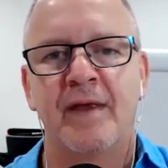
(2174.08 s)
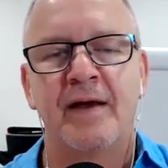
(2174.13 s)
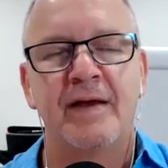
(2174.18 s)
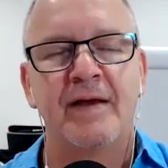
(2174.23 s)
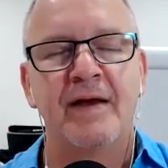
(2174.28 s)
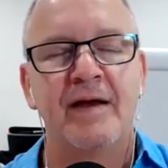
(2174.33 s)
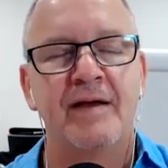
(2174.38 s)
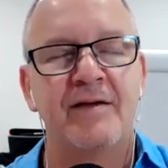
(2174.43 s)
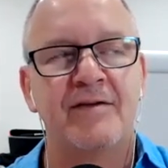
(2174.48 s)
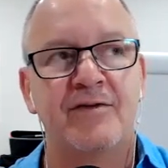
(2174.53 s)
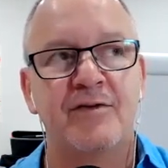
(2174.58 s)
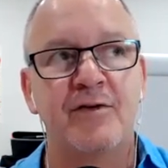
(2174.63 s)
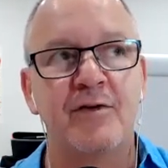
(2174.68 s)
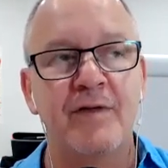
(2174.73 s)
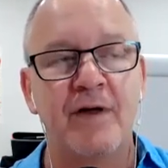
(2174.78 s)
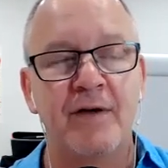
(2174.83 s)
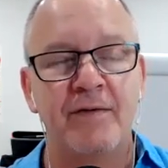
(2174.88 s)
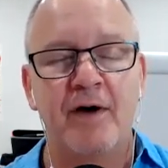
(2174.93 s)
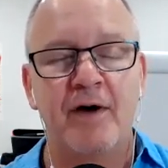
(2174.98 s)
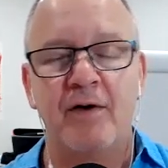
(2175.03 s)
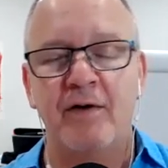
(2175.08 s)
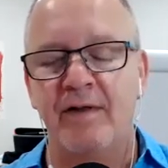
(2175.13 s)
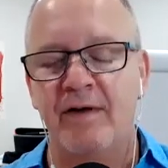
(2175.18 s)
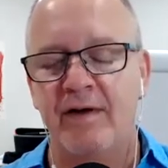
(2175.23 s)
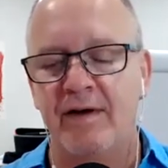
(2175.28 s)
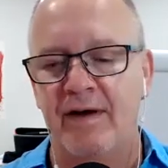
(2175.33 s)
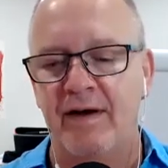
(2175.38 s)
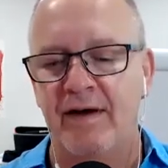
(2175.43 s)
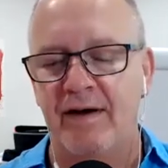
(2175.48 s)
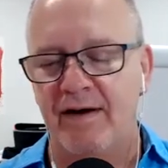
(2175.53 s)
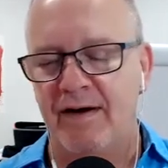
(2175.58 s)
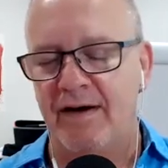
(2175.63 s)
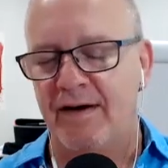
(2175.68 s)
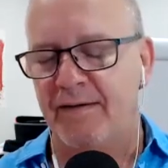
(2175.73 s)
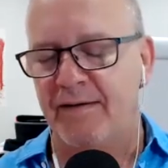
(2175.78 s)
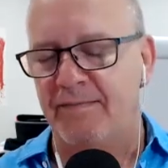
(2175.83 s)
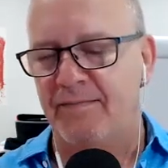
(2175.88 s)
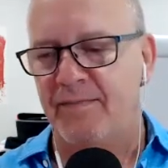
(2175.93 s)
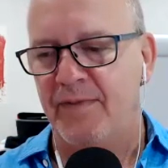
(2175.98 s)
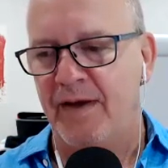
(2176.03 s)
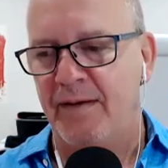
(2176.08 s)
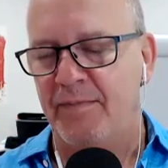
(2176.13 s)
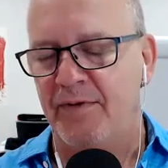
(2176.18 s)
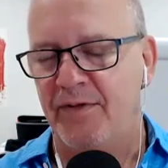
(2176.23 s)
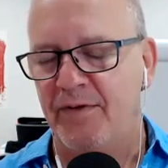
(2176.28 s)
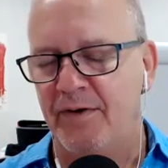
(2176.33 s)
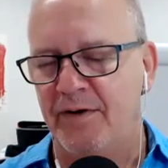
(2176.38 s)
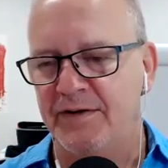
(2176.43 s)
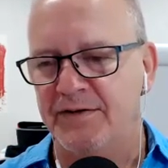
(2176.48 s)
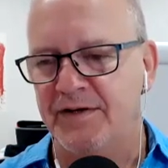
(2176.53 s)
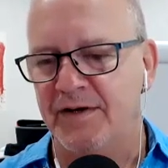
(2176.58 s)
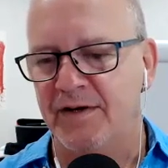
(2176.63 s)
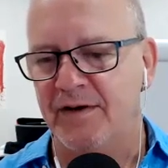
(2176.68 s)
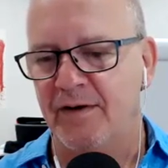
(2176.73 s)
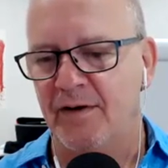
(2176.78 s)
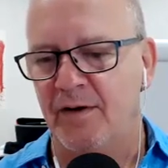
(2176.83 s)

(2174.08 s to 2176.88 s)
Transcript: Yeah, it's true though. The whole empathizing.